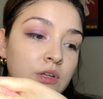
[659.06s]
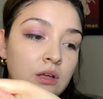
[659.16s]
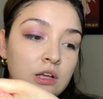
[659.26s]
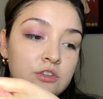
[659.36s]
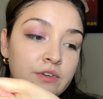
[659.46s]

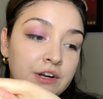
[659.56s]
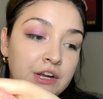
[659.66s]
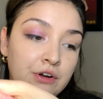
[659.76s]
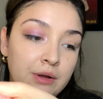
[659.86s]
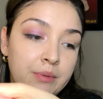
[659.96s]
It's very
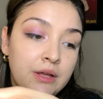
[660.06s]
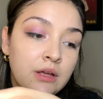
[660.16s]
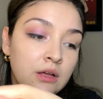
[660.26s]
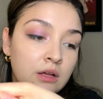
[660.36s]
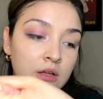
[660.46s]
creamy,
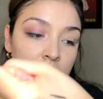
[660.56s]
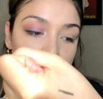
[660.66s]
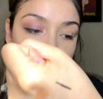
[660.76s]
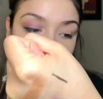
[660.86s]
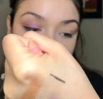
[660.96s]

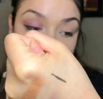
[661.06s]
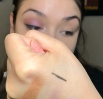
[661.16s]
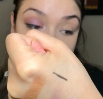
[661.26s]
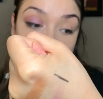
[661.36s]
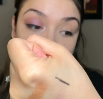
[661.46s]
so, and it's
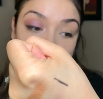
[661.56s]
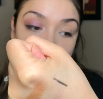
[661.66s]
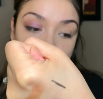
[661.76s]
very black,